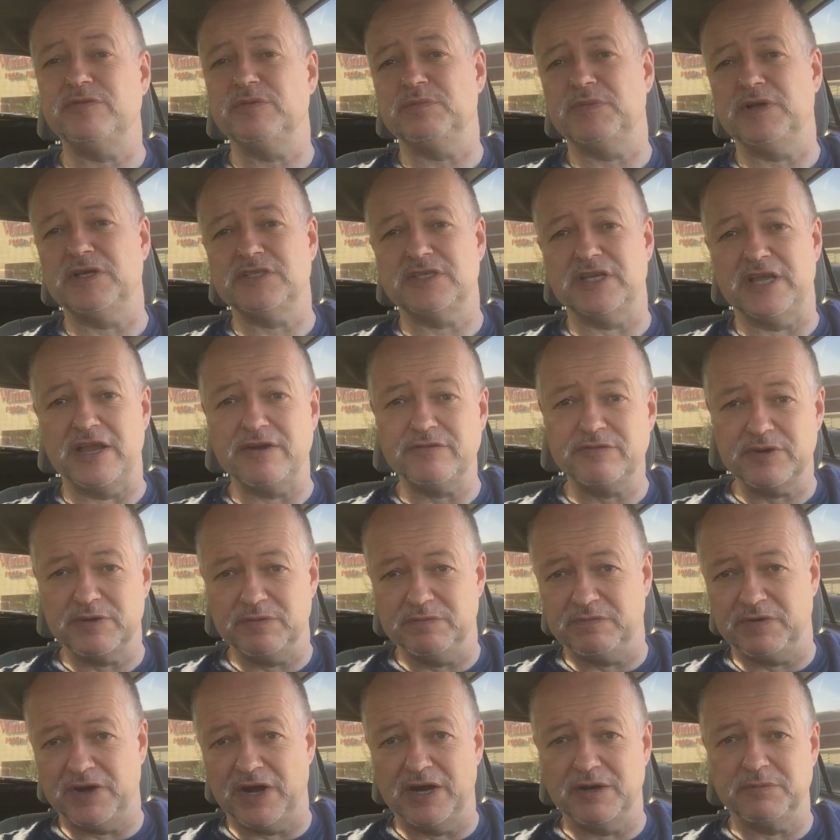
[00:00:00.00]
basically every
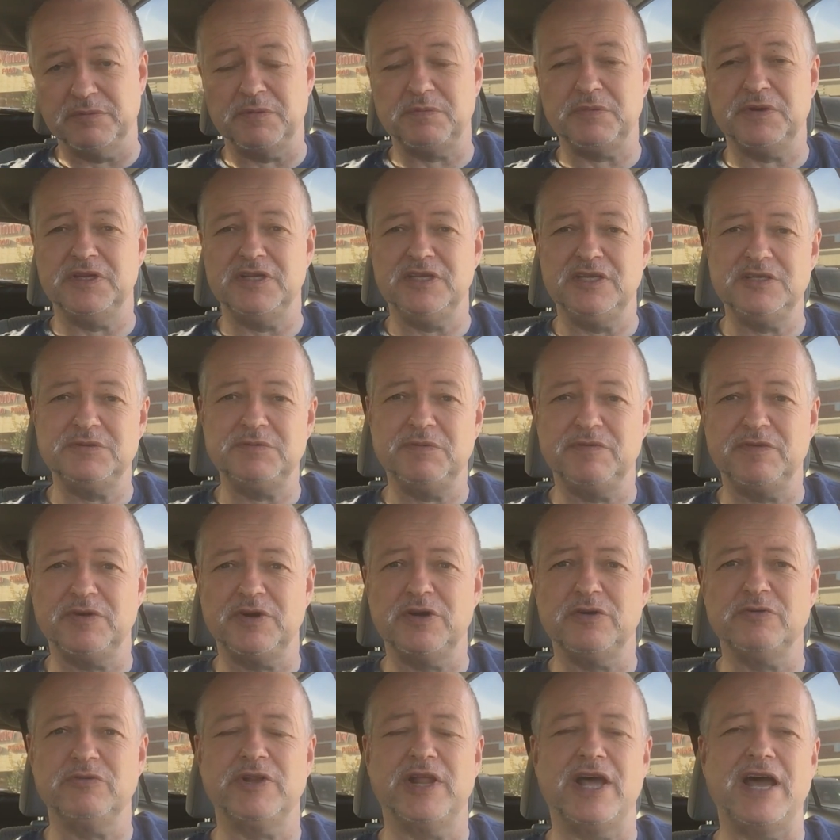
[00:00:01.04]
environment, but he needs to be
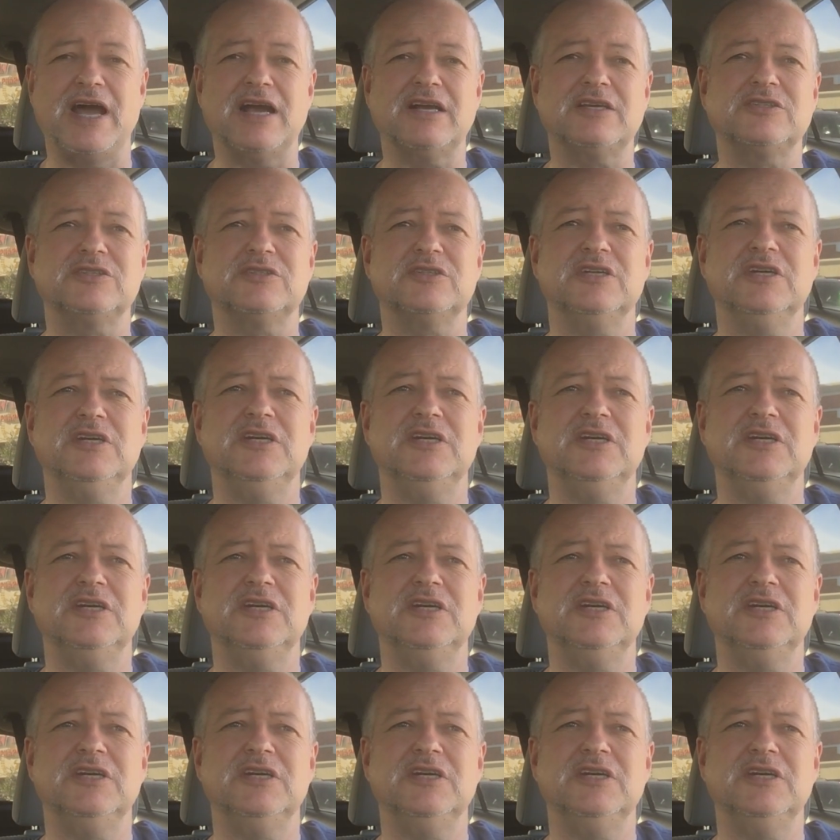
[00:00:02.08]
very relaxed